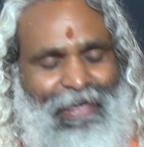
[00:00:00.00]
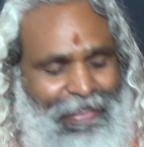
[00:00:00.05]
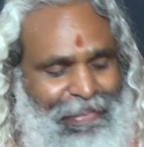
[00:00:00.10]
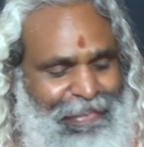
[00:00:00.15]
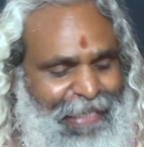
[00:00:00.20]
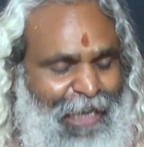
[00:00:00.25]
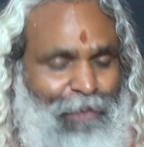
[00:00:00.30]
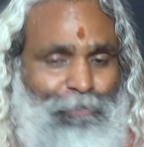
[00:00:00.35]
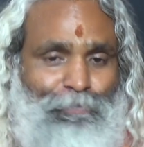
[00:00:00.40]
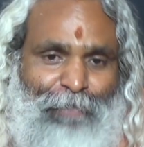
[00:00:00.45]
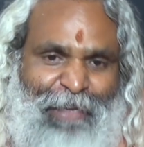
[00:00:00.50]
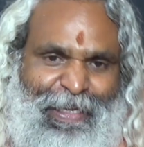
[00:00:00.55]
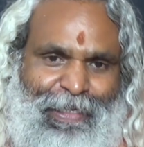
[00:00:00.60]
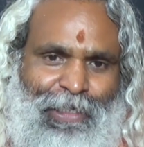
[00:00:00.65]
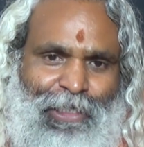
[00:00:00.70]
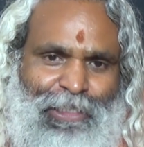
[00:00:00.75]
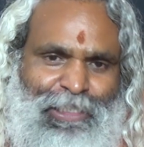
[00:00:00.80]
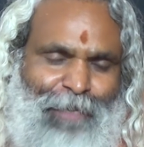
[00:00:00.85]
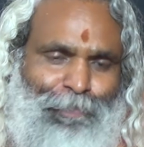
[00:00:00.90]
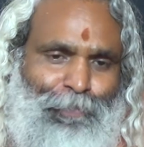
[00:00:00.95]
Now
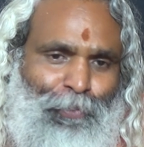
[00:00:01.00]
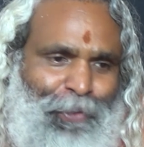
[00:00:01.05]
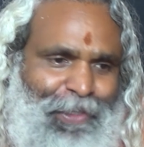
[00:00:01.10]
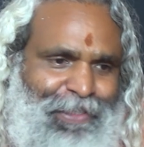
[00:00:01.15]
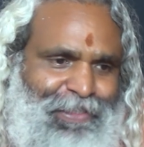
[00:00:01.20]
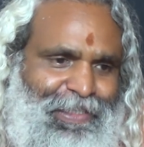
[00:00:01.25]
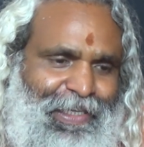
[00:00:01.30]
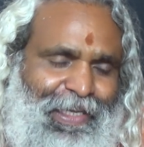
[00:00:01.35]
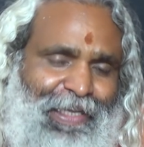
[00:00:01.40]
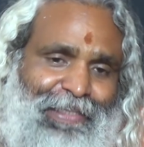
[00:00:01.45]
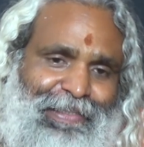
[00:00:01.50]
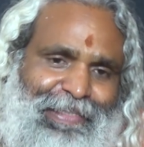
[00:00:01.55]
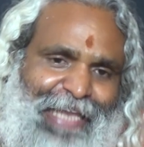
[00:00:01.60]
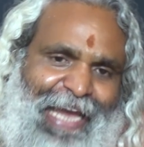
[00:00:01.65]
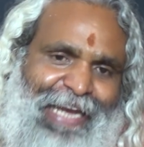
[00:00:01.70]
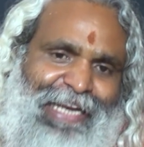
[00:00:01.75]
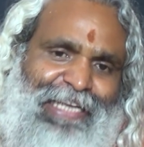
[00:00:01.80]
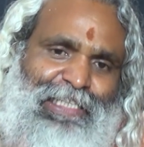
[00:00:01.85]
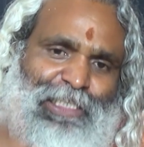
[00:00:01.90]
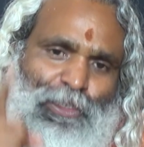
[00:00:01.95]
because of which
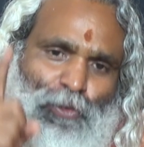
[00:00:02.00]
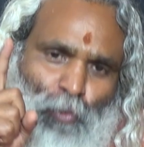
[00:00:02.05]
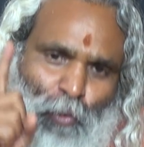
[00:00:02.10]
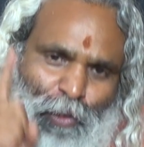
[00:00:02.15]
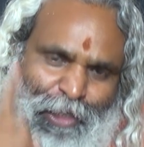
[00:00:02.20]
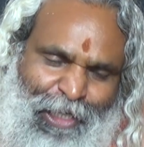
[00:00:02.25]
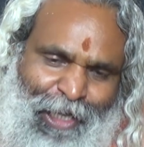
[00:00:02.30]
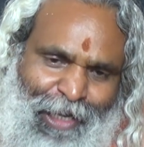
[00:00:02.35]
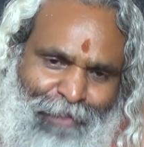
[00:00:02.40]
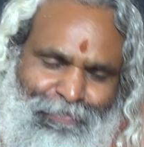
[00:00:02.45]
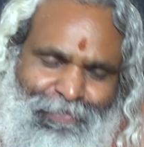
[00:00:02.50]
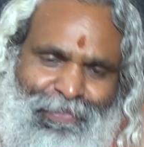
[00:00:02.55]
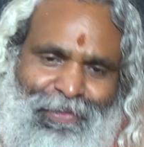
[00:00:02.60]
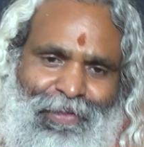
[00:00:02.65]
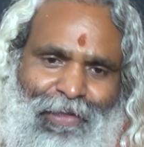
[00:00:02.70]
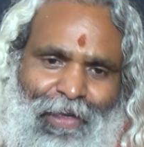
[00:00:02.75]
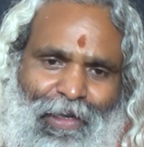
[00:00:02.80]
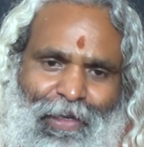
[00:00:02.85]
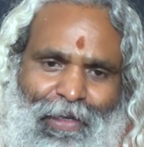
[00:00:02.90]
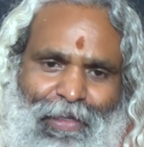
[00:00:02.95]
there is dukkham,
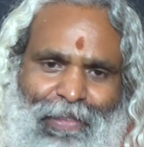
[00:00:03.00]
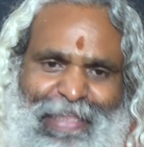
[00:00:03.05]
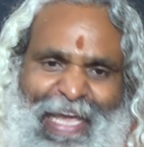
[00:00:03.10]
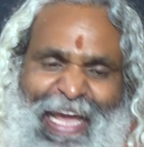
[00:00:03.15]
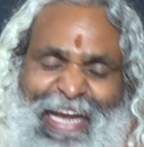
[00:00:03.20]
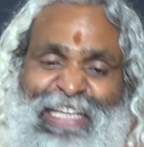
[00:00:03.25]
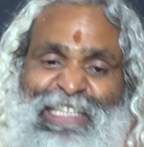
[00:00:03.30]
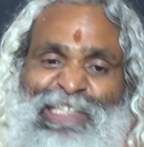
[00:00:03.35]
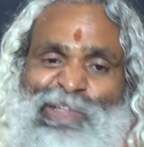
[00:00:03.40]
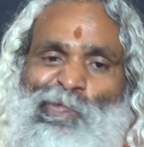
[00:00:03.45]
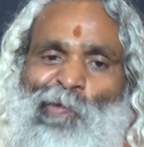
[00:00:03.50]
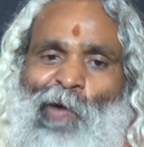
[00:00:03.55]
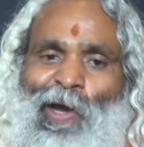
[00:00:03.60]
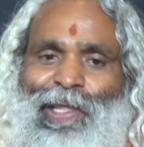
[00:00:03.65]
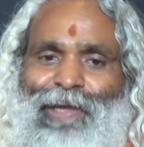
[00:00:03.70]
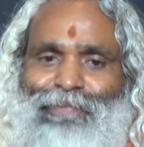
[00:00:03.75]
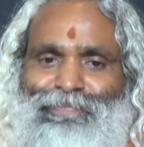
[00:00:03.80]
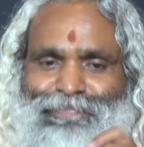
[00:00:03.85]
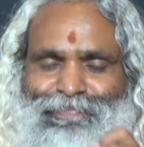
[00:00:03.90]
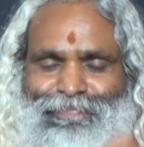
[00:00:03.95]
there is
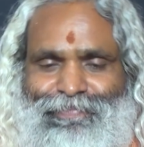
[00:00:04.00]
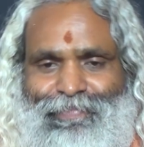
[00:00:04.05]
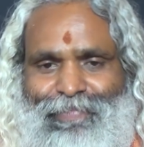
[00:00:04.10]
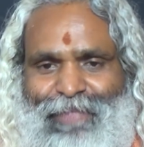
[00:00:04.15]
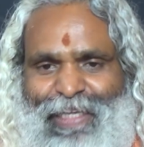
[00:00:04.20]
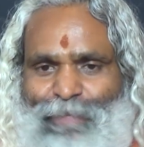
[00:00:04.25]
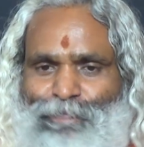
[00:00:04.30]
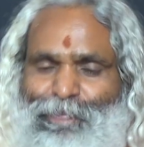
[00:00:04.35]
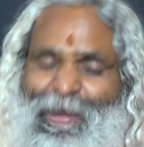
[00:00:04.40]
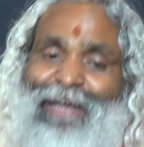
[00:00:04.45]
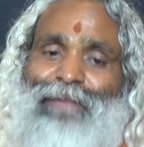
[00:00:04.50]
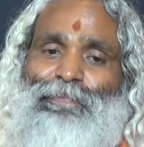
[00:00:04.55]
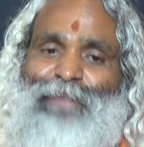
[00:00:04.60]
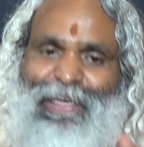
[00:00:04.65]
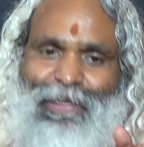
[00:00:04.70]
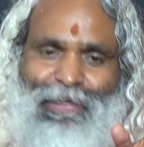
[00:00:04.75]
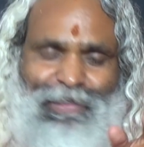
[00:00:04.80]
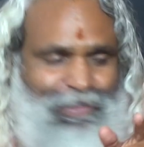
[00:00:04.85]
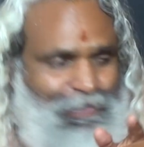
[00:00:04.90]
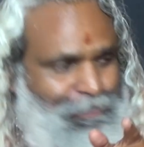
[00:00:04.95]
bhayam. In fact,
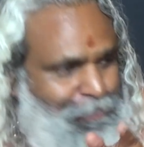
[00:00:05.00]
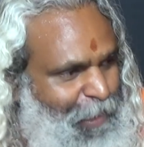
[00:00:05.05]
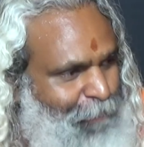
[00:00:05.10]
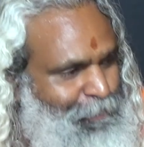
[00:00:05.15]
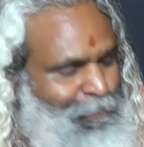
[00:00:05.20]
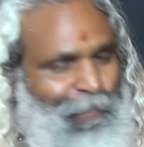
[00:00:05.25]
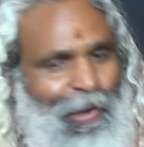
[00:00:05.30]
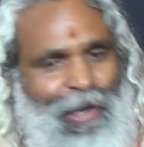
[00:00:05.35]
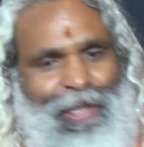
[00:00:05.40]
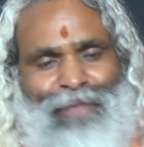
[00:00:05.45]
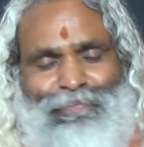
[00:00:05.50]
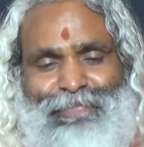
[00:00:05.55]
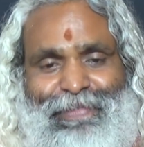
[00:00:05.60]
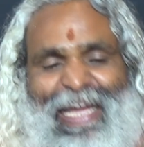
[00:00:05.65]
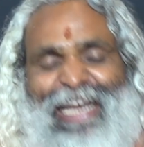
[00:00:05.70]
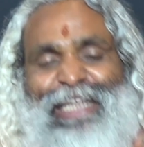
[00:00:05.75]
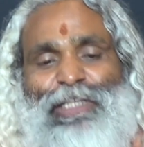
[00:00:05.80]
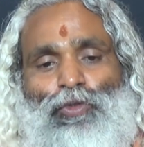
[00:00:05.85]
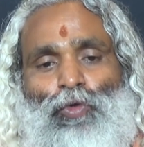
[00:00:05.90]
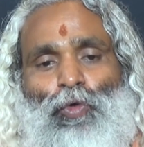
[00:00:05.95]
because of bhayam,
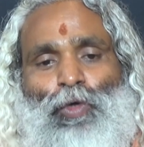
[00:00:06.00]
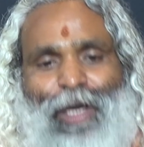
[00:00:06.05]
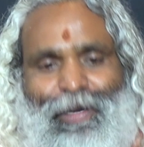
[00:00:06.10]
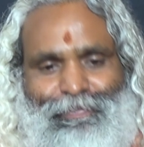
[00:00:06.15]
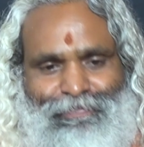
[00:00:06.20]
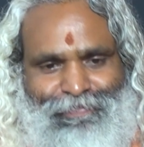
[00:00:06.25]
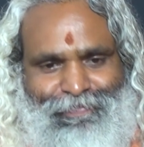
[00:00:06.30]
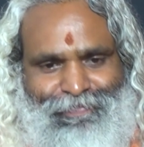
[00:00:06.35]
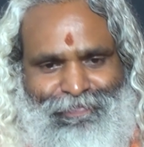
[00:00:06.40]
there is dukkham.